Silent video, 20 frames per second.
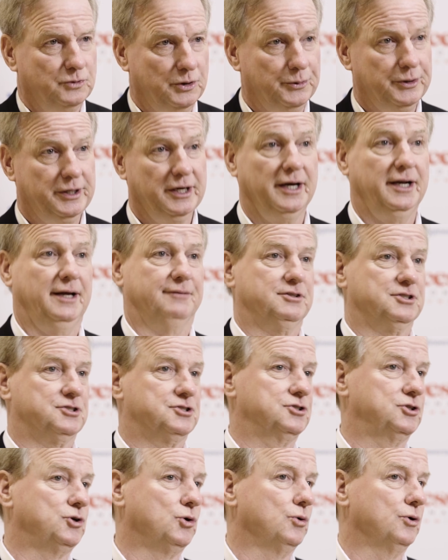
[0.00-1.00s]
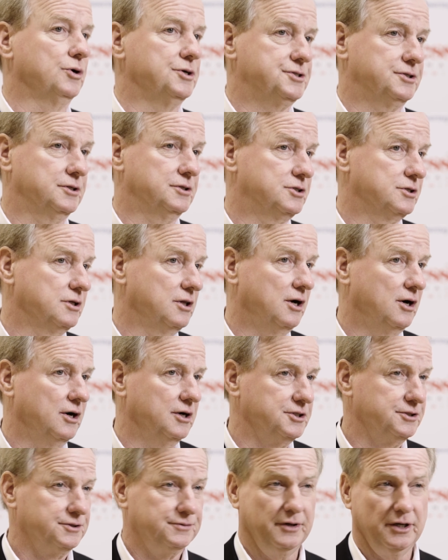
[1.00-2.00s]
We would not have to store such
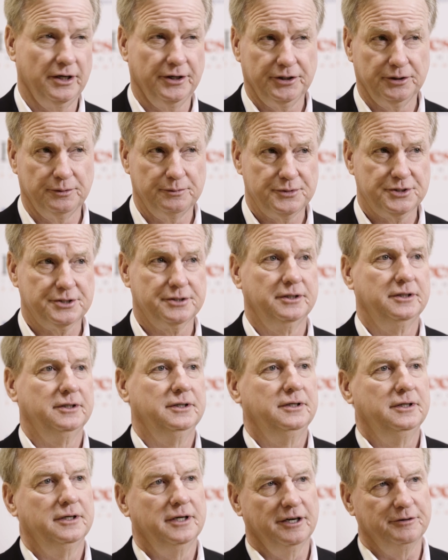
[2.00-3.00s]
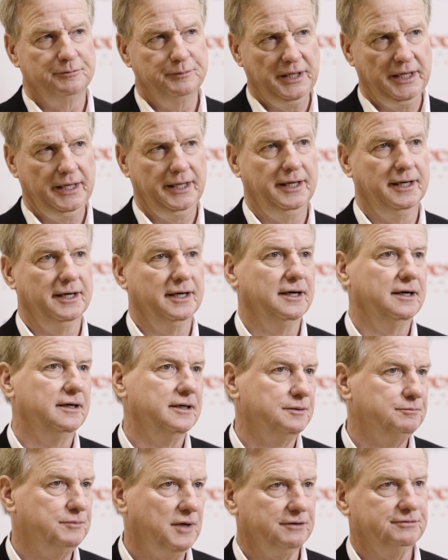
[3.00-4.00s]
large volumes of media
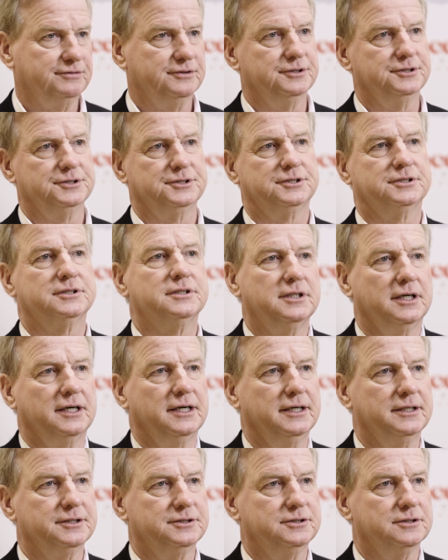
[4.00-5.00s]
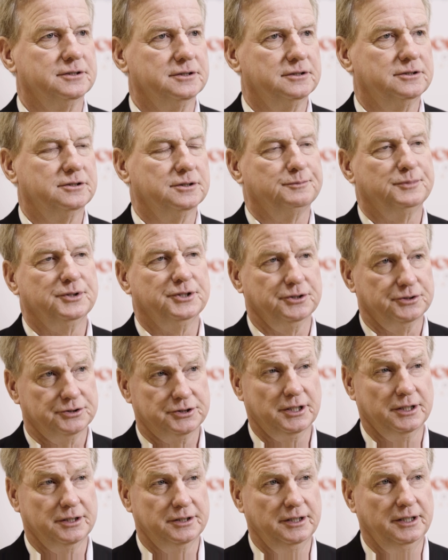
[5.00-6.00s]
and buffers to produce
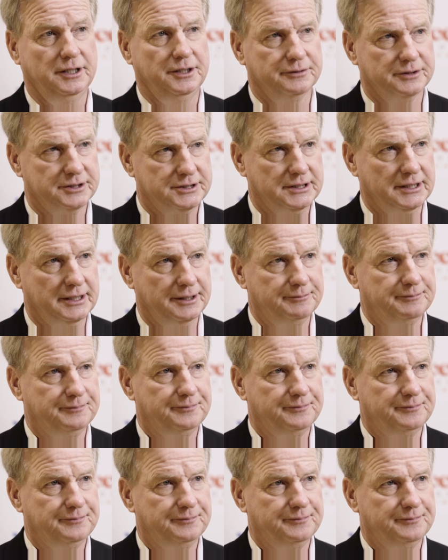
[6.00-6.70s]
continuously.